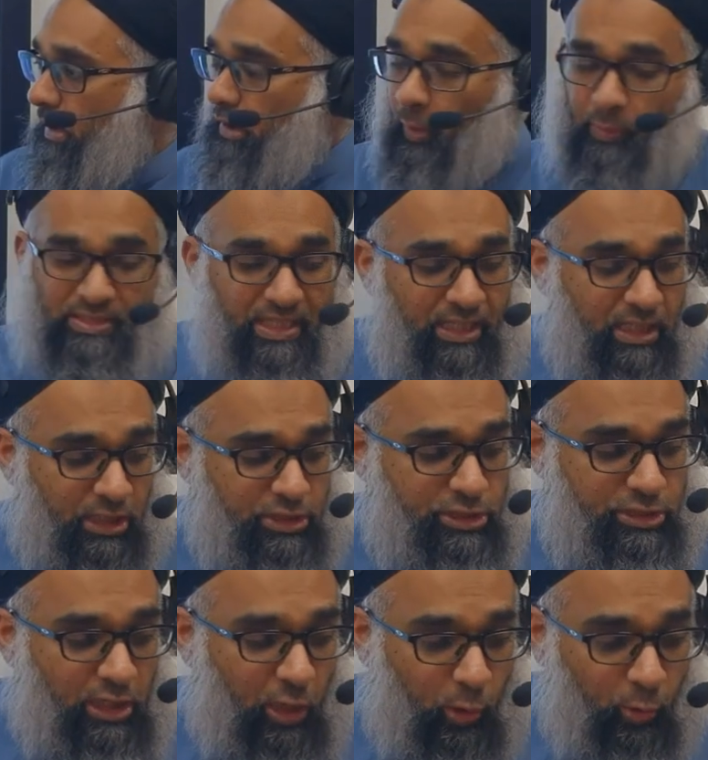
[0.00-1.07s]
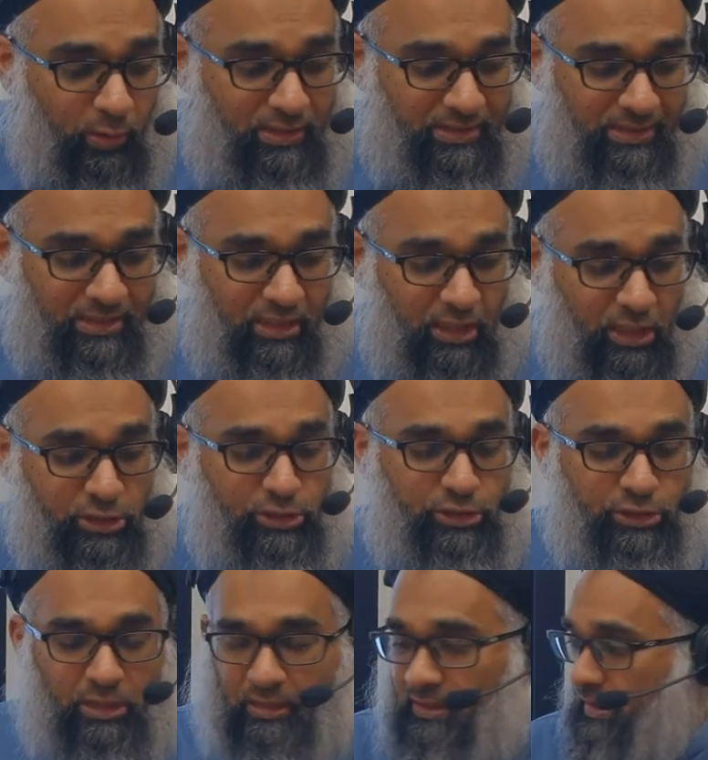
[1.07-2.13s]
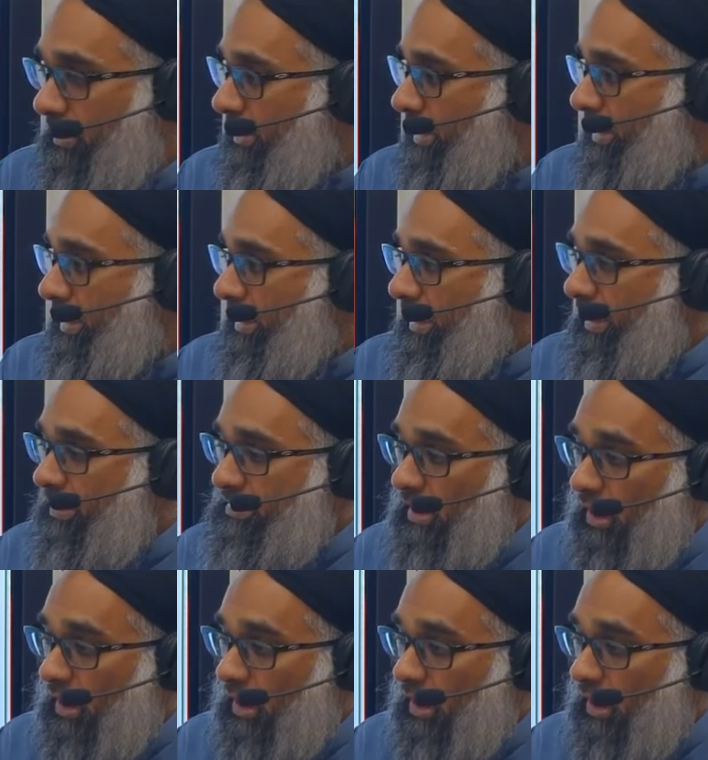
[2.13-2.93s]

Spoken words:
Now we say khashya, lughatan, khashya is